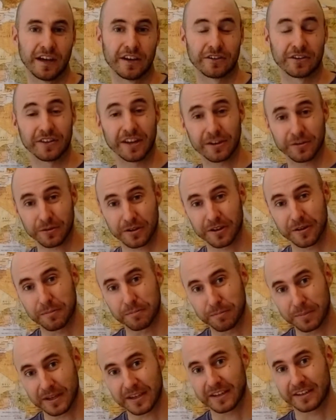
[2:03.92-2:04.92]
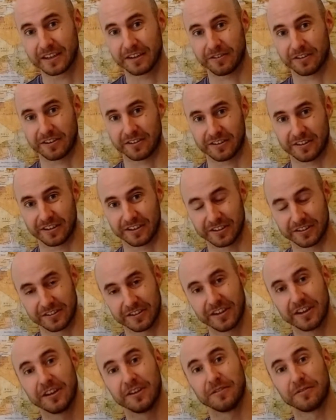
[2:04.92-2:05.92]
So that's one of the big
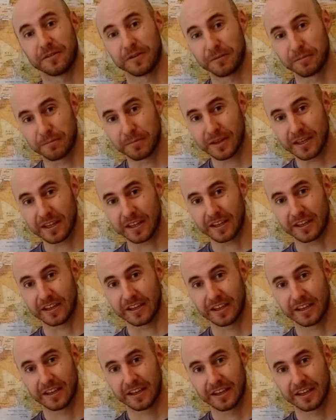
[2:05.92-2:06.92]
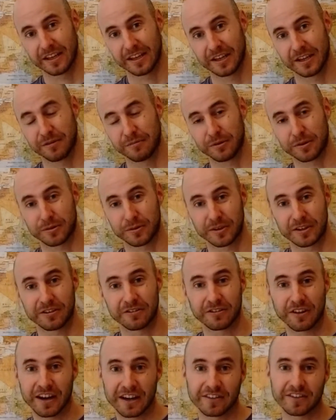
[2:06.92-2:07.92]
differences for me between
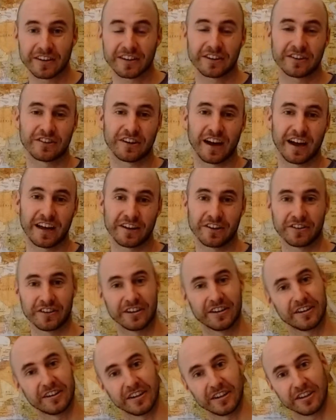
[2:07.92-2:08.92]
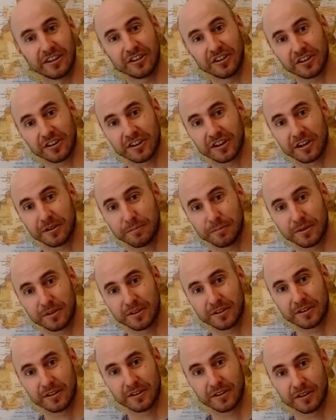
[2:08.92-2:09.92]
raising a child in
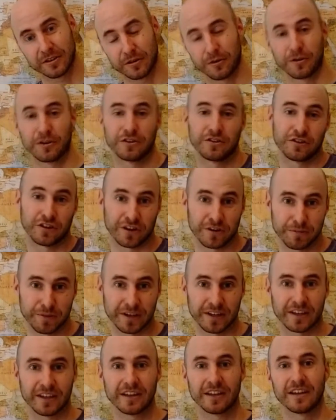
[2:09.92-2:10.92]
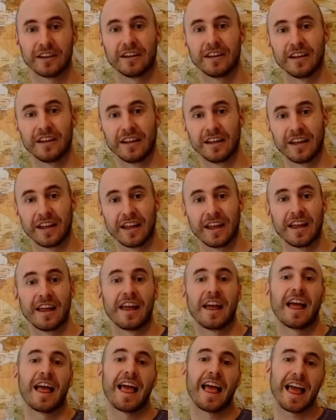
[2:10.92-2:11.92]
Europe or in Germany
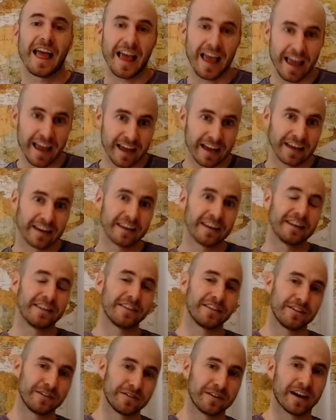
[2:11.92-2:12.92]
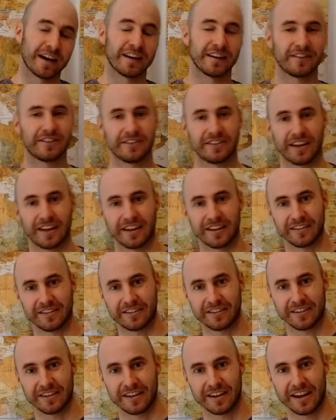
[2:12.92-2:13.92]
and in the United
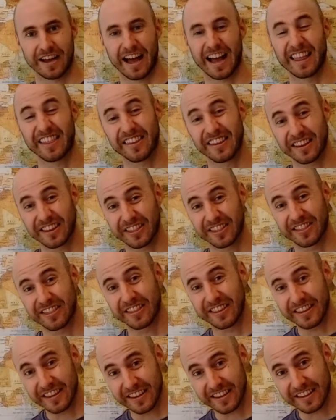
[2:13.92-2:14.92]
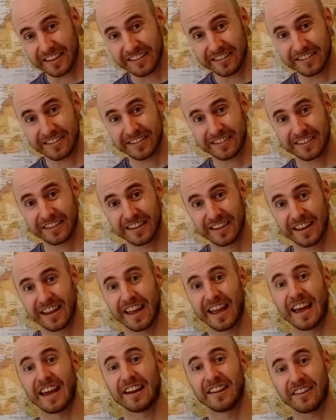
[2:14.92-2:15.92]
States. I think these
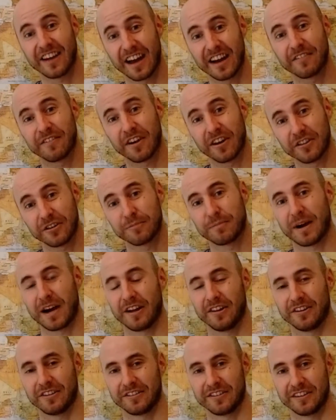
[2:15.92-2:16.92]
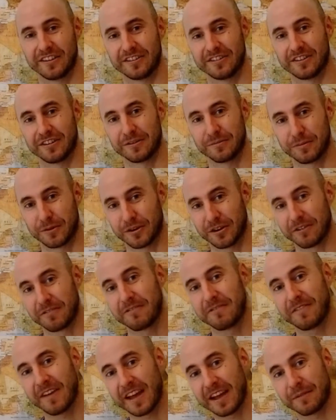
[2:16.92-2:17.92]
and a lot of other policies are more
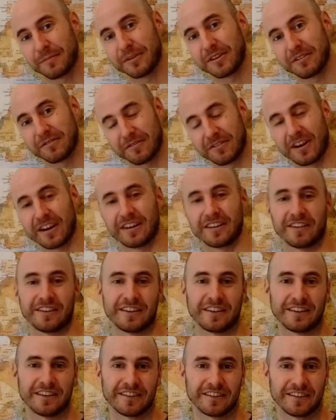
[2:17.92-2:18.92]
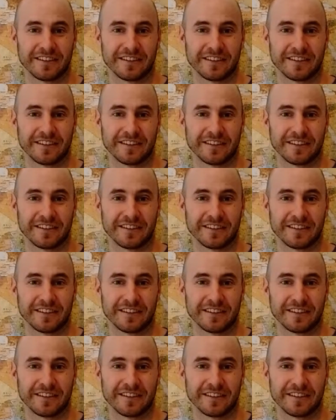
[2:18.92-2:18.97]
family friendly